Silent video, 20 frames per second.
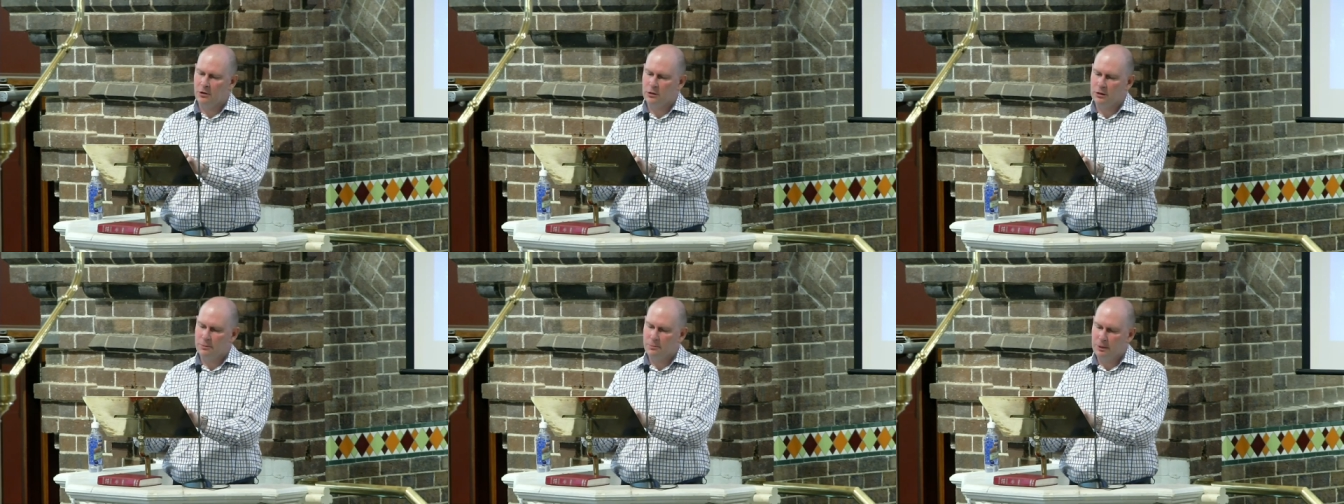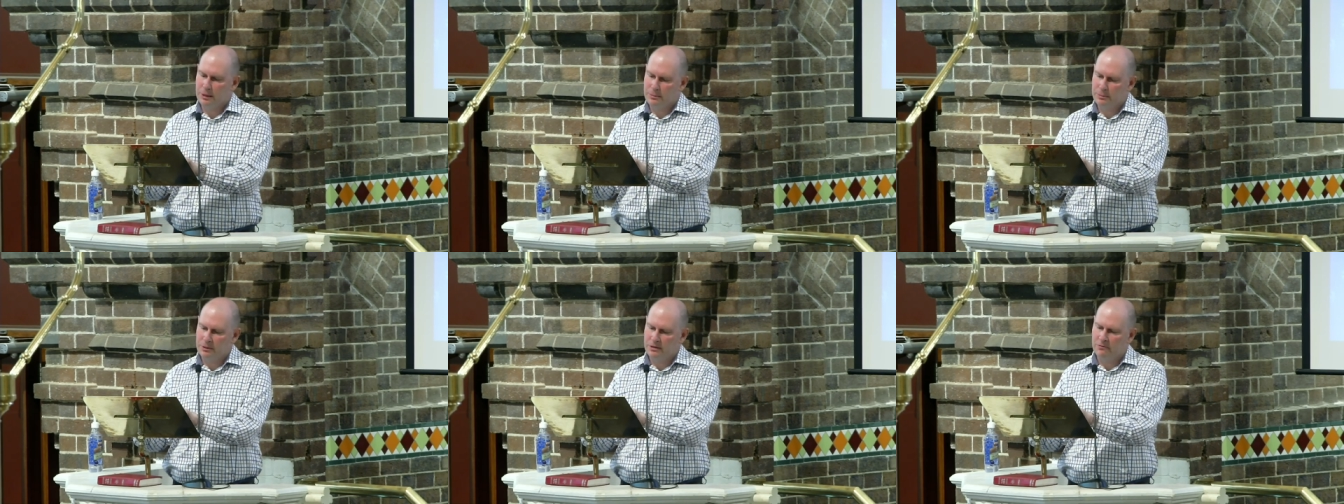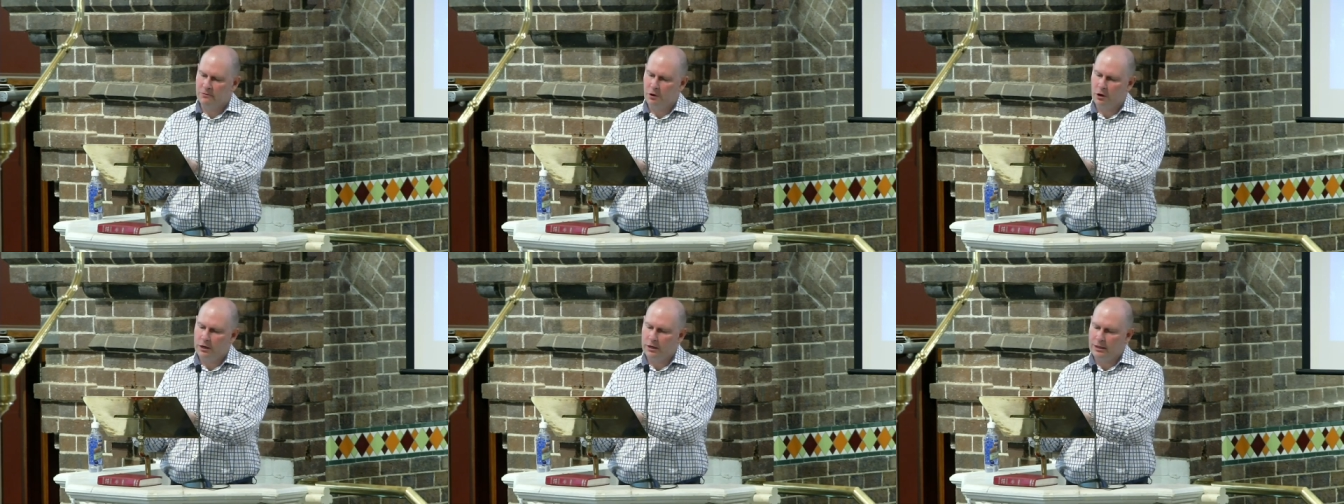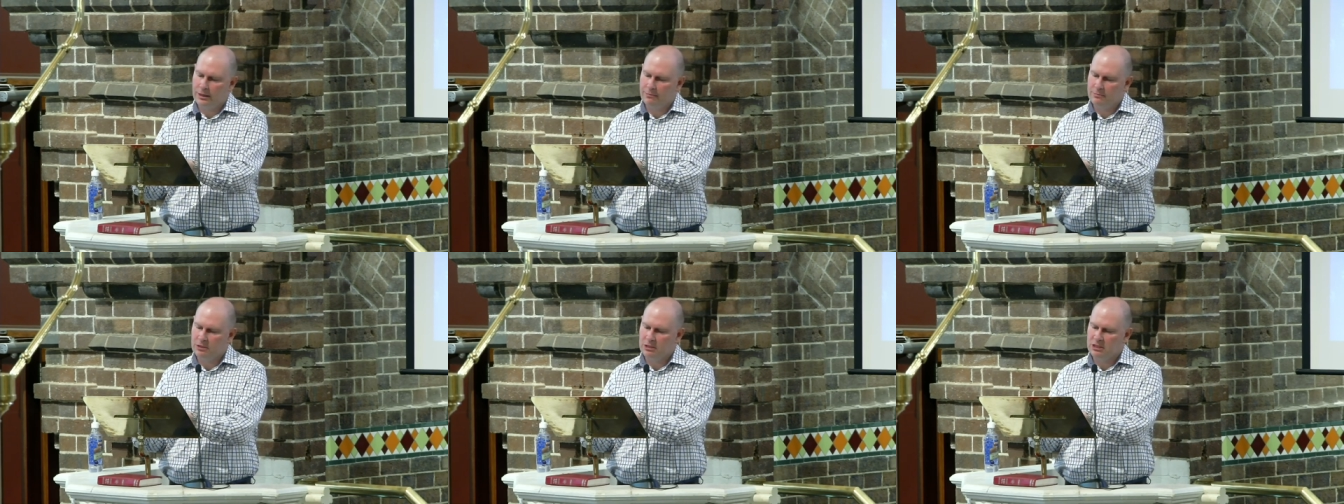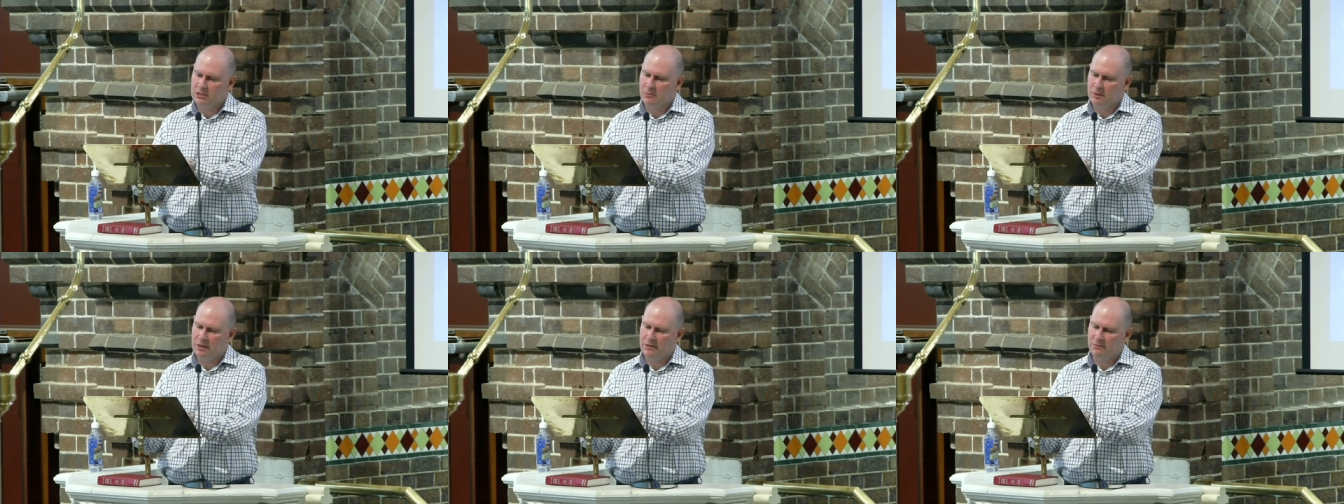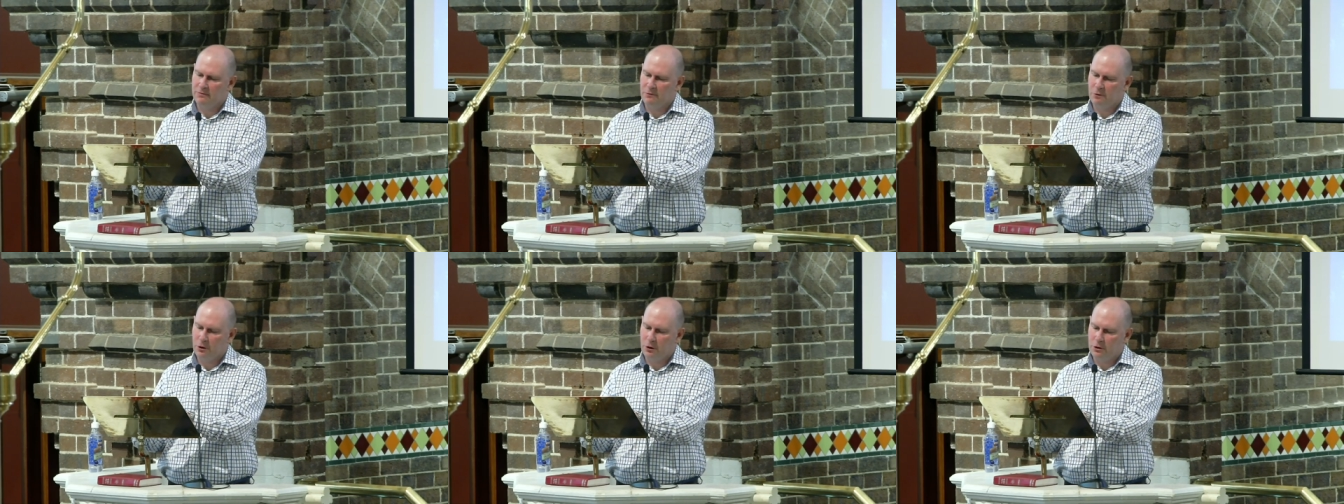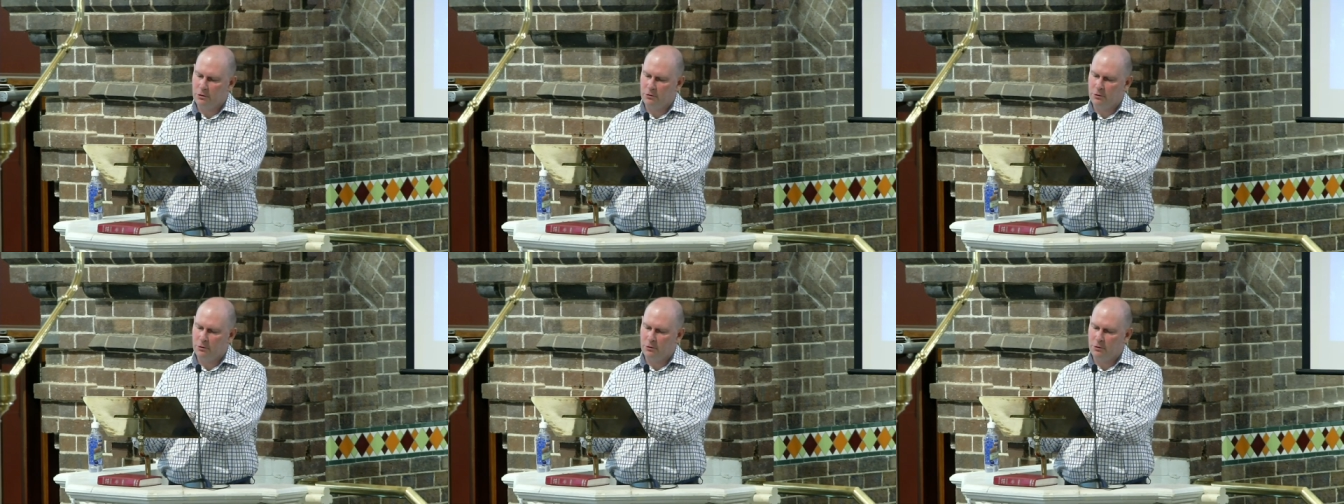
the people invited them to speak further